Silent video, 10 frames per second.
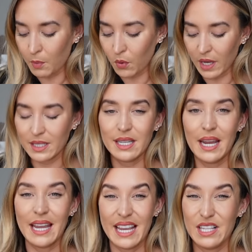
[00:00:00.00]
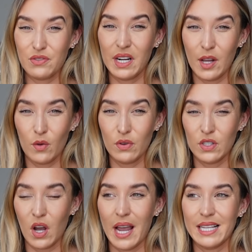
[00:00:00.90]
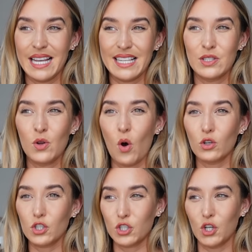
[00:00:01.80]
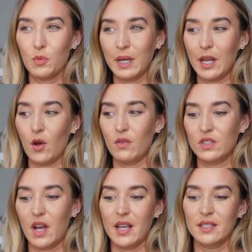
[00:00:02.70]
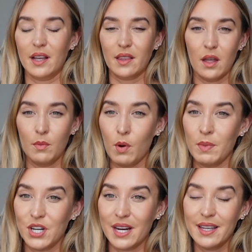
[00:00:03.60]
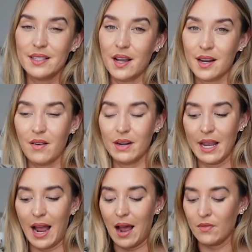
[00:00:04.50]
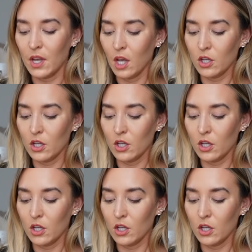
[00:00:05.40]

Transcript: I bought yesterday is really oversized, it's not stupidly oversized like the other bomber jackets I currently have.